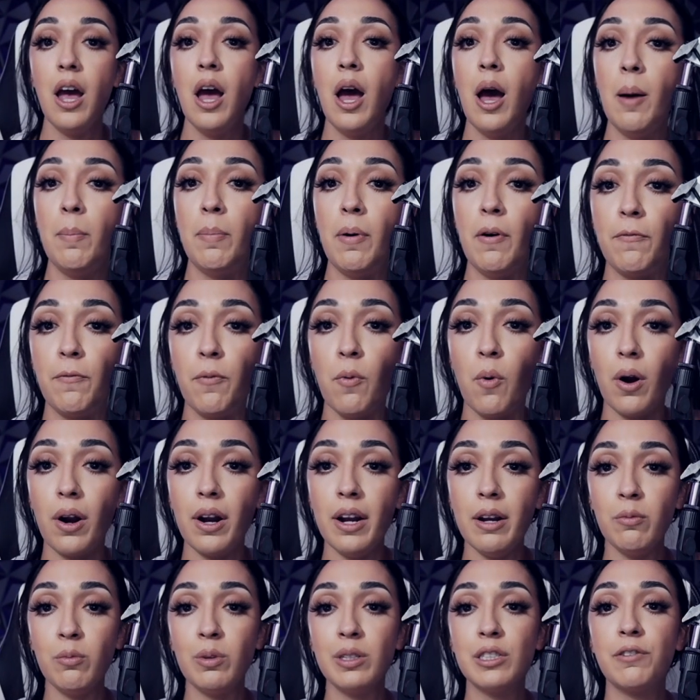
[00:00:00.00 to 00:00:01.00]
before
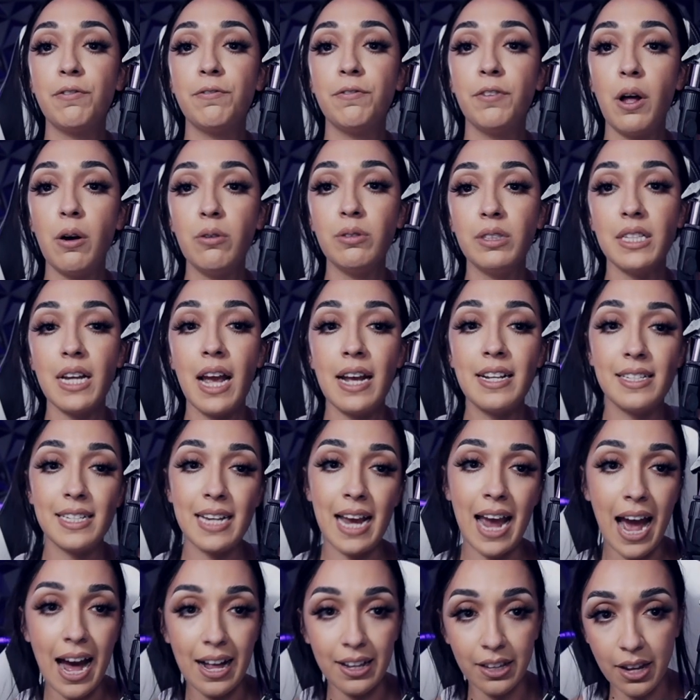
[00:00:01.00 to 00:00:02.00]
it was flown to
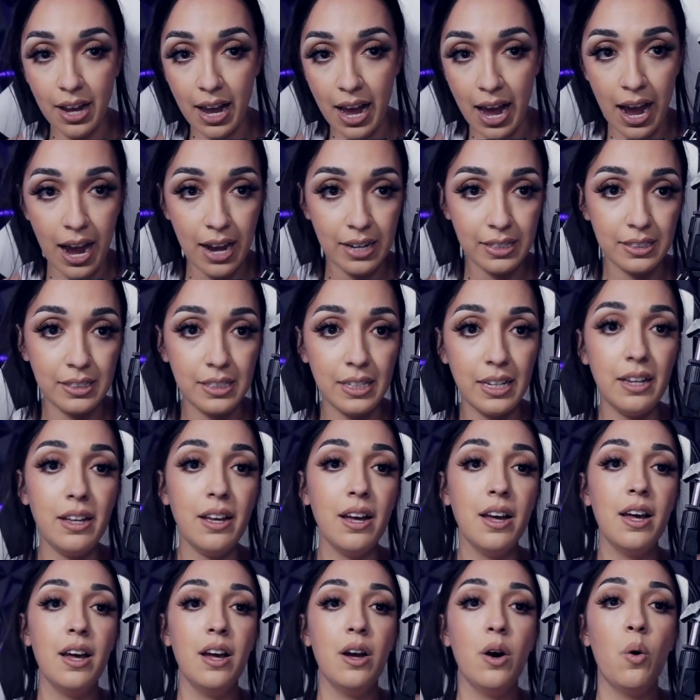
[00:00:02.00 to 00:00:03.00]
Tallahassee,
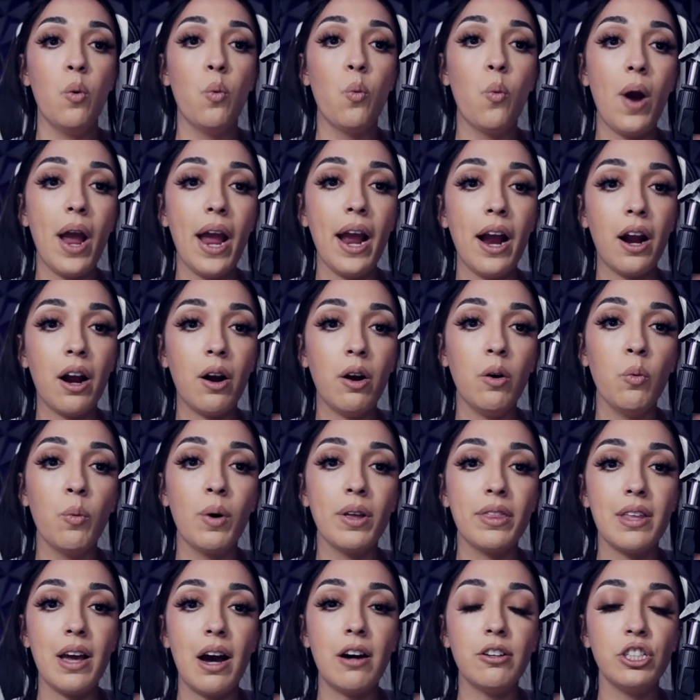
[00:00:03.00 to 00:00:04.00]
where,
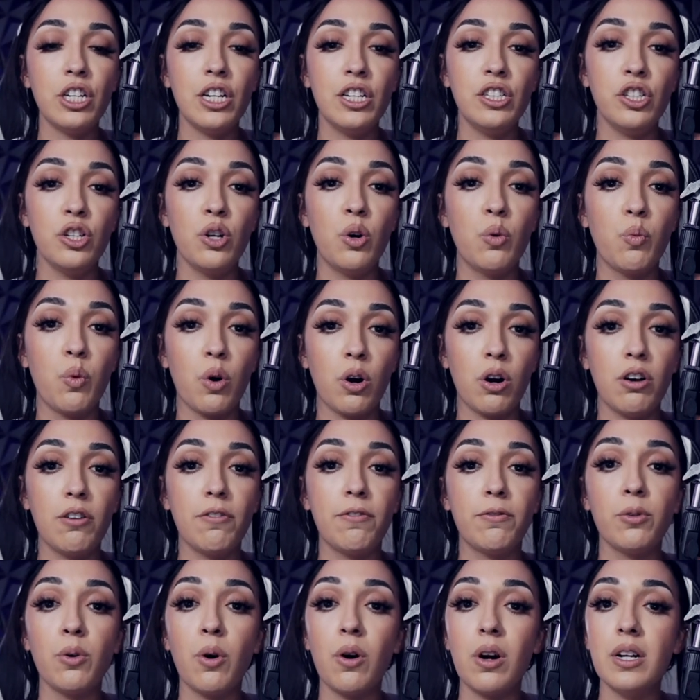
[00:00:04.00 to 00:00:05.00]
without changing a word,
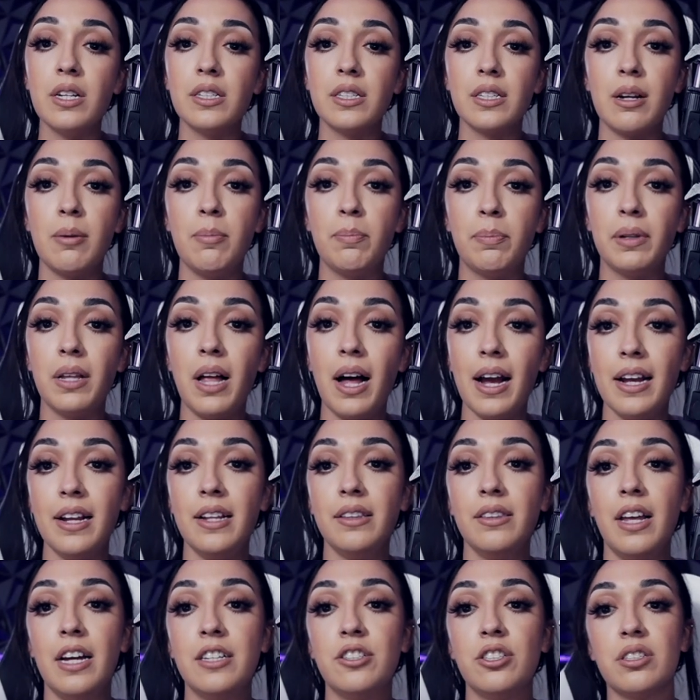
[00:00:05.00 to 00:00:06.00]
Florida's
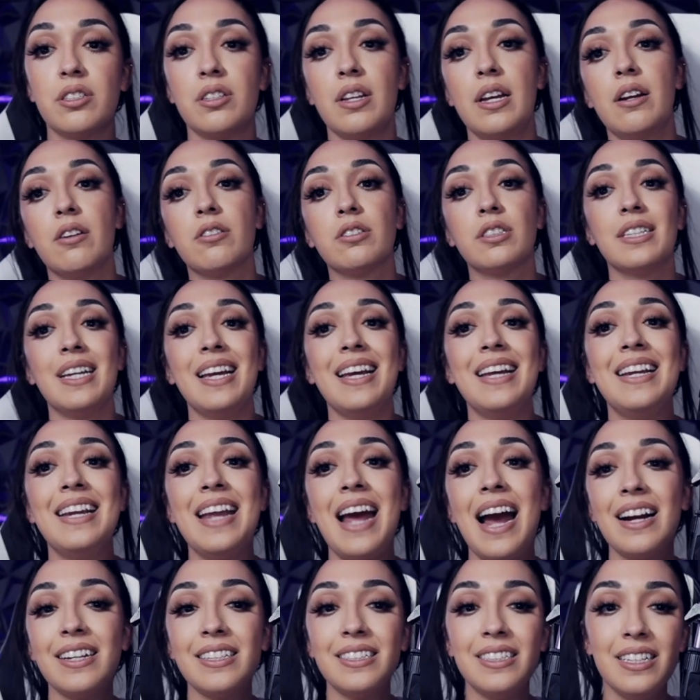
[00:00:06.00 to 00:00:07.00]
compliant legislators
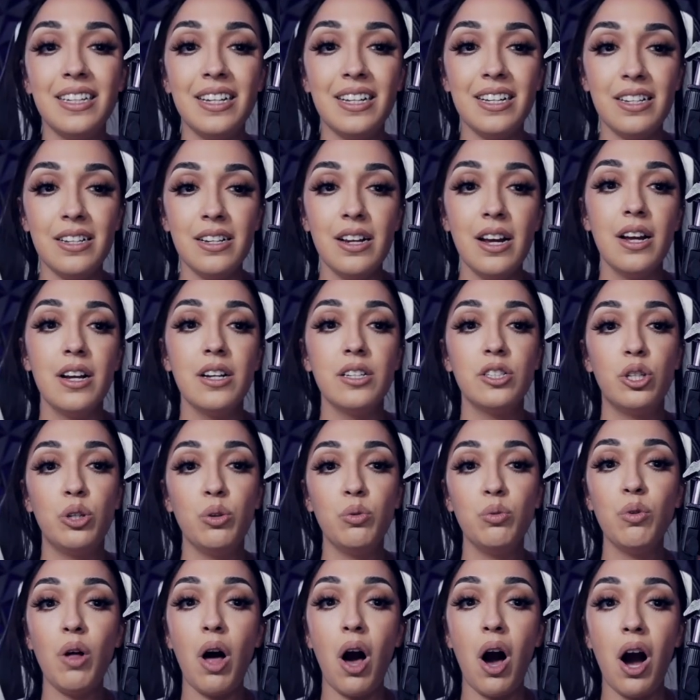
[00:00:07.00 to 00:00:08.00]
enacted it
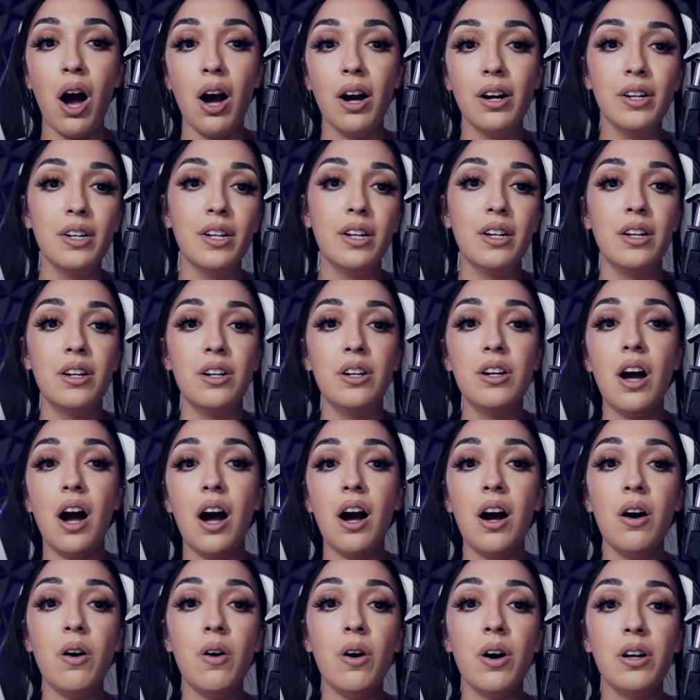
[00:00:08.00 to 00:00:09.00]
to law.
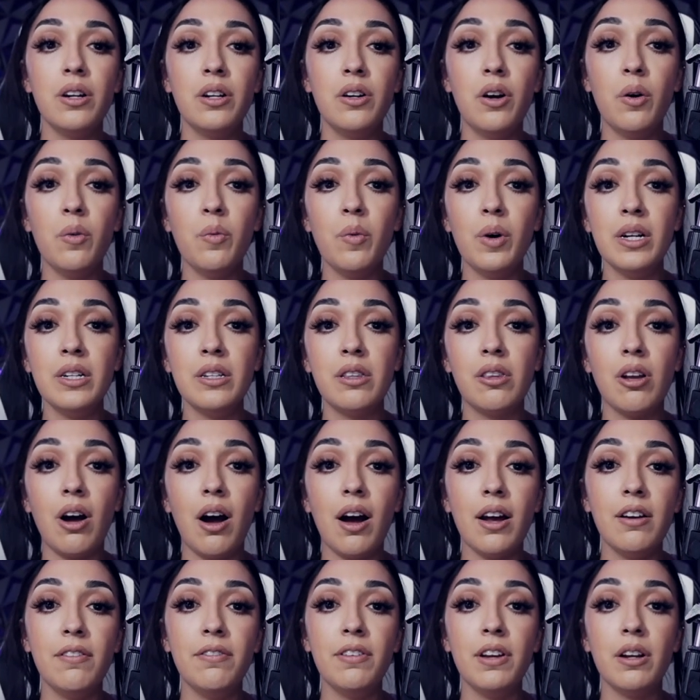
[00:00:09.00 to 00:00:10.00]
No one
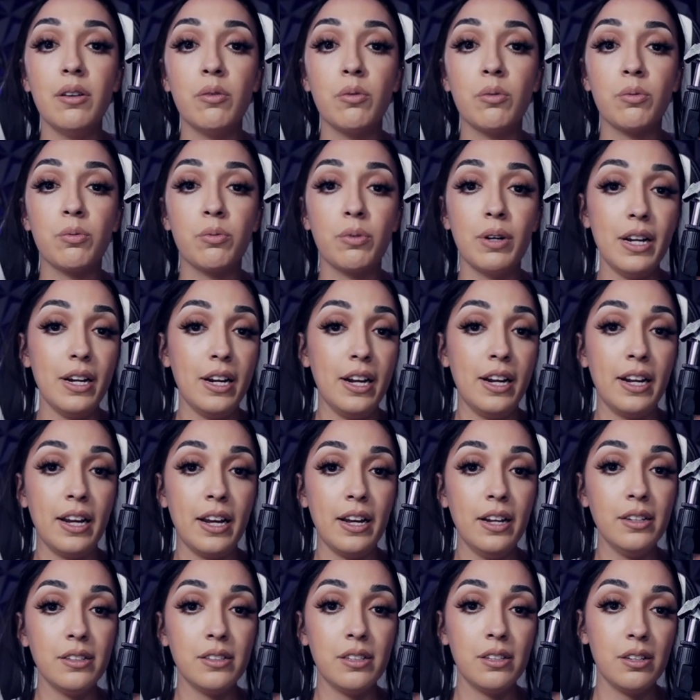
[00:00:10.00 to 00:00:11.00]
thought of reading
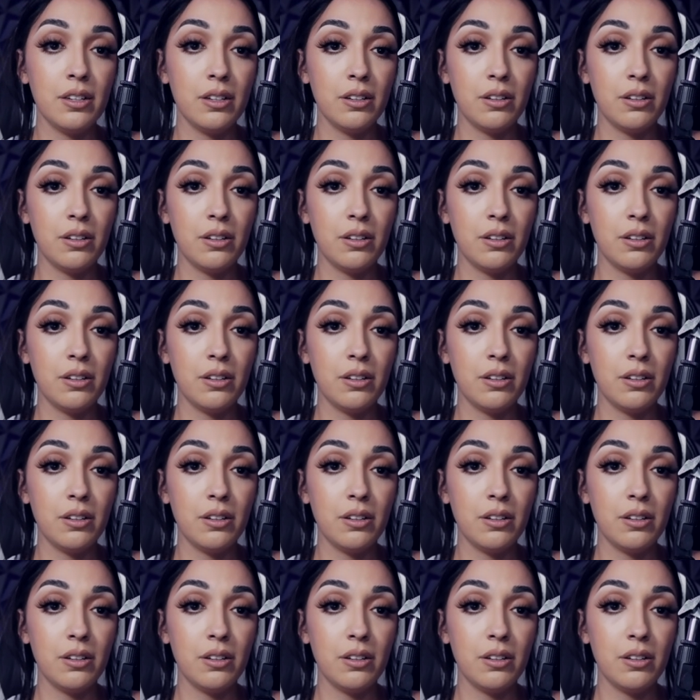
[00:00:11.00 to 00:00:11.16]
it,